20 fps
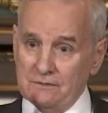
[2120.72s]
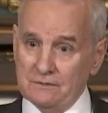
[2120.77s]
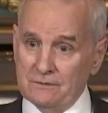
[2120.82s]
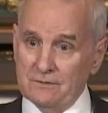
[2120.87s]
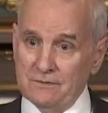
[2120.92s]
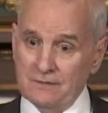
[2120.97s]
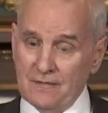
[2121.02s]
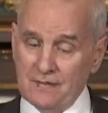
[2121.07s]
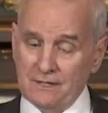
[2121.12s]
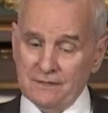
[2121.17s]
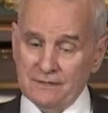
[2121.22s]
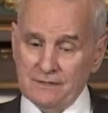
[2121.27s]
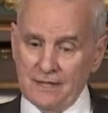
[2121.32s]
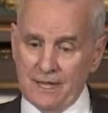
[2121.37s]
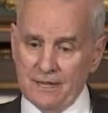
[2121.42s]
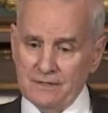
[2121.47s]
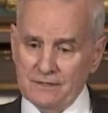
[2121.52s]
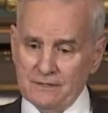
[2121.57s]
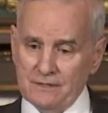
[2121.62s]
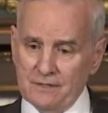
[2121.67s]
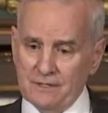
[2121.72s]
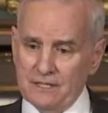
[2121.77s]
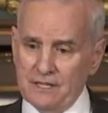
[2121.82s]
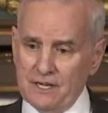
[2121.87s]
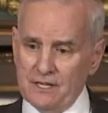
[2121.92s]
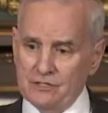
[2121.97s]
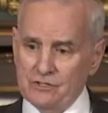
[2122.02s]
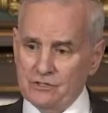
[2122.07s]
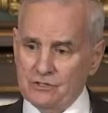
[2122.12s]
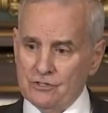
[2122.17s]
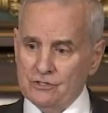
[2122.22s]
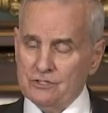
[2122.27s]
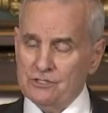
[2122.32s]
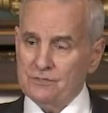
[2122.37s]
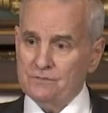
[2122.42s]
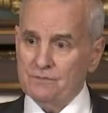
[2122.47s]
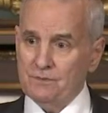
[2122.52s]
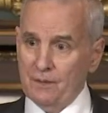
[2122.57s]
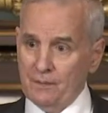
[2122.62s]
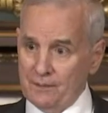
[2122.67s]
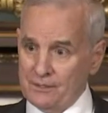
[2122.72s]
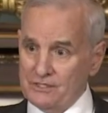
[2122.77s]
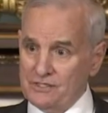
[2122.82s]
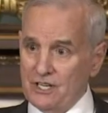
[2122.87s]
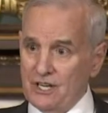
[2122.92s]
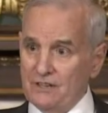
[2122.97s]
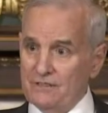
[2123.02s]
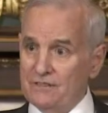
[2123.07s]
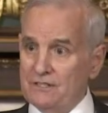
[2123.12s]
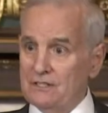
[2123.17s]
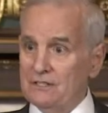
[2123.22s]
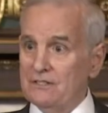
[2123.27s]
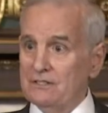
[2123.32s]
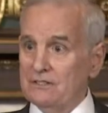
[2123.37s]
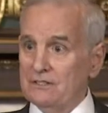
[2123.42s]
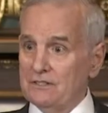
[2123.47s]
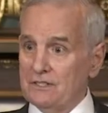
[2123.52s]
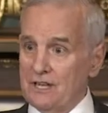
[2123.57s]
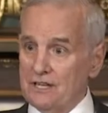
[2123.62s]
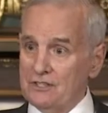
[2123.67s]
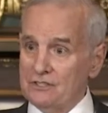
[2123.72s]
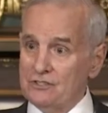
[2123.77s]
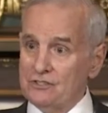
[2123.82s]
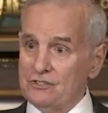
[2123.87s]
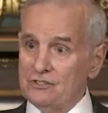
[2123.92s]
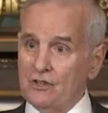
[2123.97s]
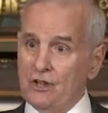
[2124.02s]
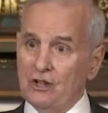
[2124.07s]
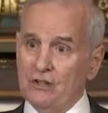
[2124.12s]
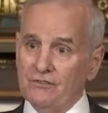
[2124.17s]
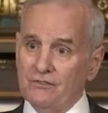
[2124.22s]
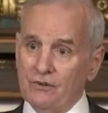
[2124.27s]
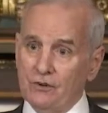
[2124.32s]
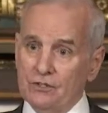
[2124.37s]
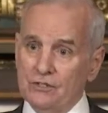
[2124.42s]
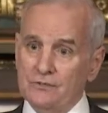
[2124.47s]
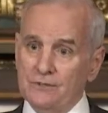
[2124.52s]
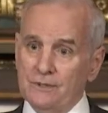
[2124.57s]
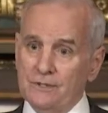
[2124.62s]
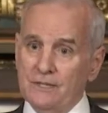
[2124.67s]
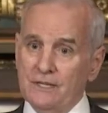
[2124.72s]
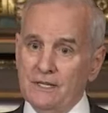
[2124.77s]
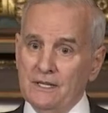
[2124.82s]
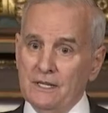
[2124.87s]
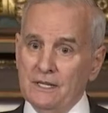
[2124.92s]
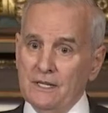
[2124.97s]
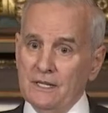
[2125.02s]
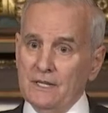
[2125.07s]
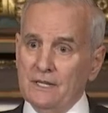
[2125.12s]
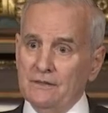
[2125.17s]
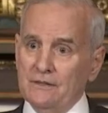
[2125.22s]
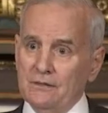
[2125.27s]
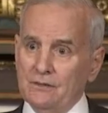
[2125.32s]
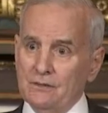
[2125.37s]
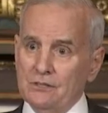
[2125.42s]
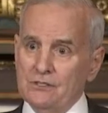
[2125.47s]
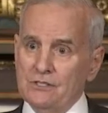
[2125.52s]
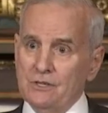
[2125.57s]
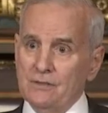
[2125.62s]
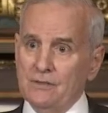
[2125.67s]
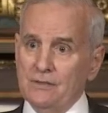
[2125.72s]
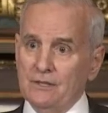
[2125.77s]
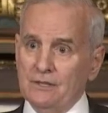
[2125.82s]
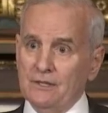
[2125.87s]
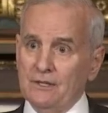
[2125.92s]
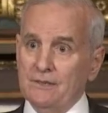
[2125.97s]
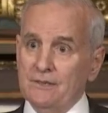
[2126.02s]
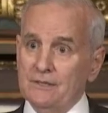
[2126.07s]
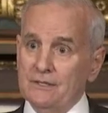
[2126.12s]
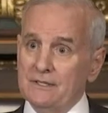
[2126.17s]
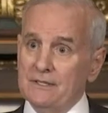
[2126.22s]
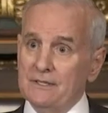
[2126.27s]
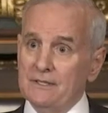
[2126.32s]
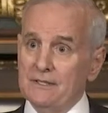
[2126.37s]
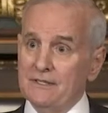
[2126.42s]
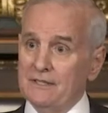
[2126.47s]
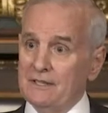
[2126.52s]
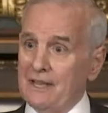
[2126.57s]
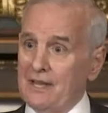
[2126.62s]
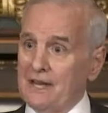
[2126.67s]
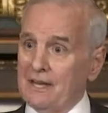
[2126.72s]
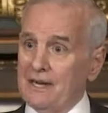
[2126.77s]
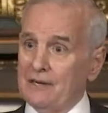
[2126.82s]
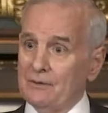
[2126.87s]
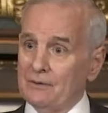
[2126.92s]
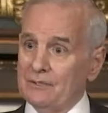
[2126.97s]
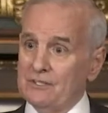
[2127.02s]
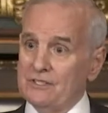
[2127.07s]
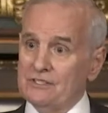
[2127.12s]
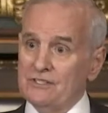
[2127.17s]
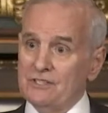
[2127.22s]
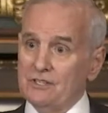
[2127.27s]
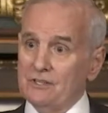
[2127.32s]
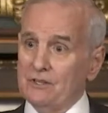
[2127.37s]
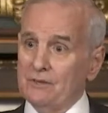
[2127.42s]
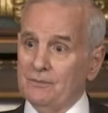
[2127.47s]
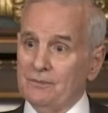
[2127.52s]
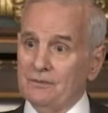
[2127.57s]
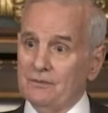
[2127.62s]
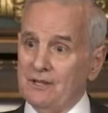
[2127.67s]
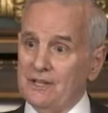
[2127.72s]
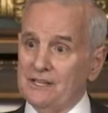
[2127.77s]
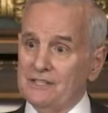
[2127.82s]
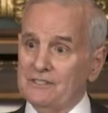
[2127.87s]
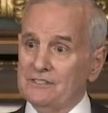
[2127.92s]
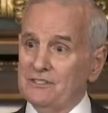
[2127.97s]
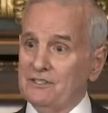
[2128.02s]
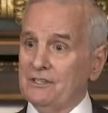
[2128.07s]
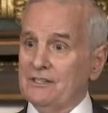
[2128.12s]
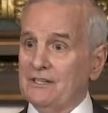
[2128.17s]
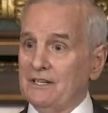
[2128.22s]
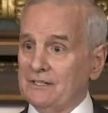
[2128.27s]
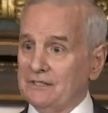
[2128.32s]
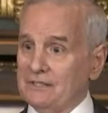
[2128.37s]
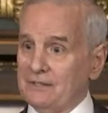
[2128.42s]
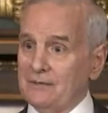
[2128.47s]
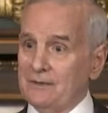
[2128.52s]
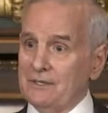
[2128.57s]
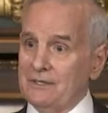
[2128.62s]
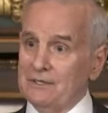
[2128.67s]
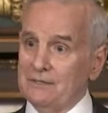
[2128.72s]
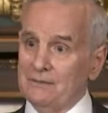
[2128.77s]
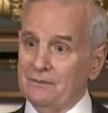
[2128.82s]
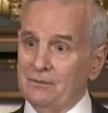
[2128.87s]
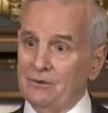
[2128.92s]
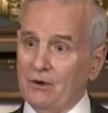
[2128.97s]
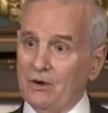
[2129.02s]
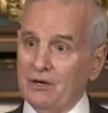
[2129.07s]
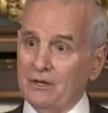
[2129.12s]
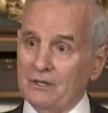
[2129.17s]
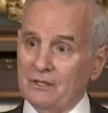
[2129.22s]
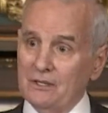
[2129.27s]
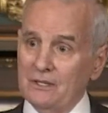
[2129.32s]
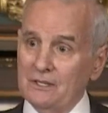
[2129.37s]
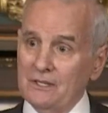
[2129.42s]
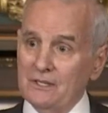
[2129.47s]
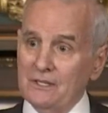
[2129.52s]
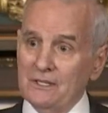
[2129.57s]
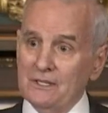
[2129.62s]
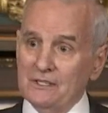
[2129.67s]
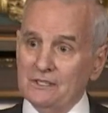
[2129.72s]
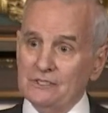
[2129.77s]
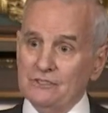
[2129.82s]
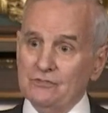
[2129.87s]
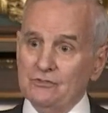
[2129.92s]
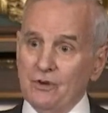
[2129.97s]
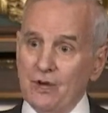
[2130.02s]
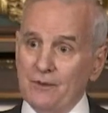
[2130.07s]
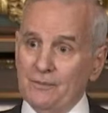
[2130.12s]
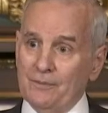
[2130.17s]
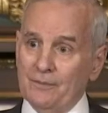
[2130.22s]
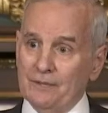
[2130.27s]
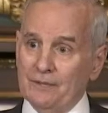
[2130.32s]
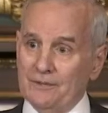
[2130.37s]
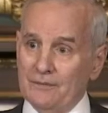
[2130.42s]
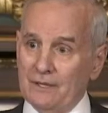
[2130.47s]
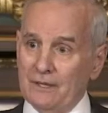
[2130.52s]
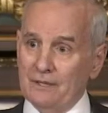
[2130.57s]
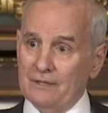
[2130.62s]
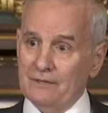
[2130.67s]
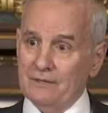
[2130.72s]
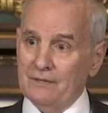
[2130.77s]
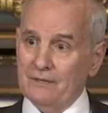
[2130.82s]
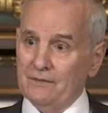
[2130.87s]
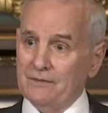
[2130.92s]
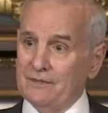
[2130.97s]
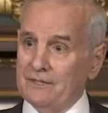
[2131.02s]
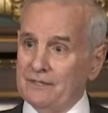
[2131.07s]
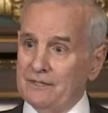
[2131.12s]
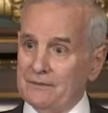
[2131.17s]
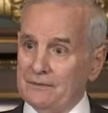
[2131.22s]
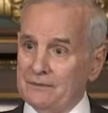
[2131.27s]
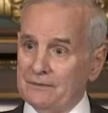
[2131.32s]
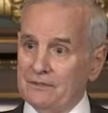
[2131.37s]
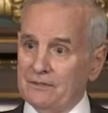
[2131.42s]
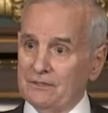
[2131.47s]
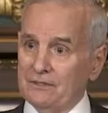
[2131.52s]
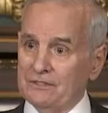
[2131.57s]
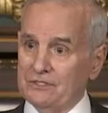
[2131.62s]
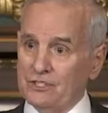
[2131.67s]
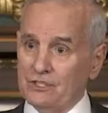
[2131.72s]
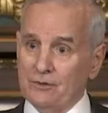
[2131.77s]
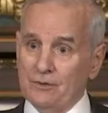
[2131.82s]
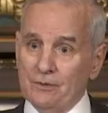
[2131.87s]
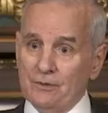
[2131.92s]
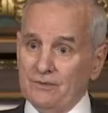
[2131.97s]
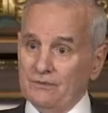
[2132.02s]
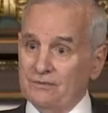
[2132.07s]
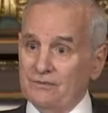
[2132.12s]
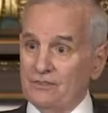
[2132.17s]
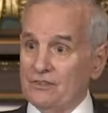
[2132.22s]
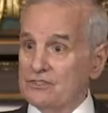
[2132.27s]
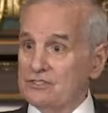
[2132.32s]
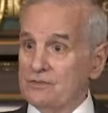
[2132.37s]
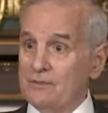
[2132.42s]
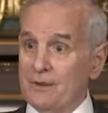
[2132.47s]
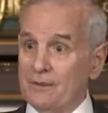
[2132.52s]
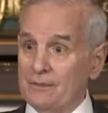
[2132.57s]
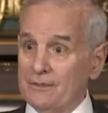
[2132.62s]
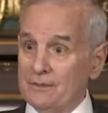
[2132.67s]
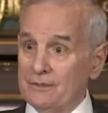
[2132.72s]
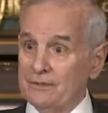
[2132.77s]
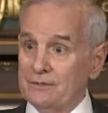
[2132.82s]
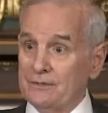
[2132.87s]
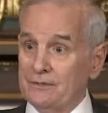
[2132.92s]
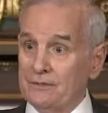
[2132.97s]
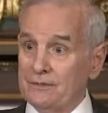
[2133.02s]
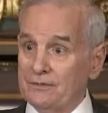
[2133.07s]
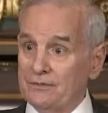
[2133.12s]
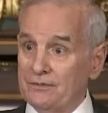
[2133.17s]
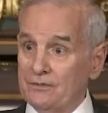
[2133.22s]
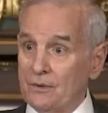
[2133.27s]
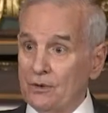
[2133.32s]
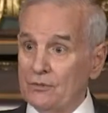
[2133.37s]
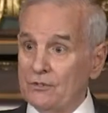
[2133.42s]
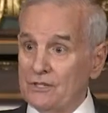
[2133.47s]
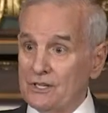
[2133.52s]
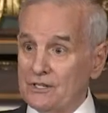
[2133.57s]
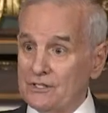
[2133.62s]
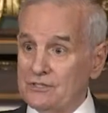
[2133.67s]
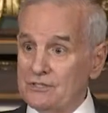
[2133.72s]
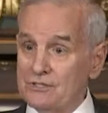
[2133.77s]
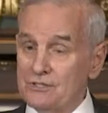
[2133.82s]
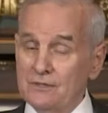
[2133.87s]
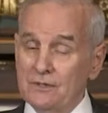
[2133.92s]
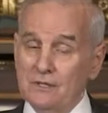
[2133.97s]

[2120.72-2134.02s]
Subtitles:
That endangers public safety and endangers law enforcement. If it were something limited to that, I would consider it. But last year, it got to be a broader swipe at every, you know, legitimate First Amendment protest.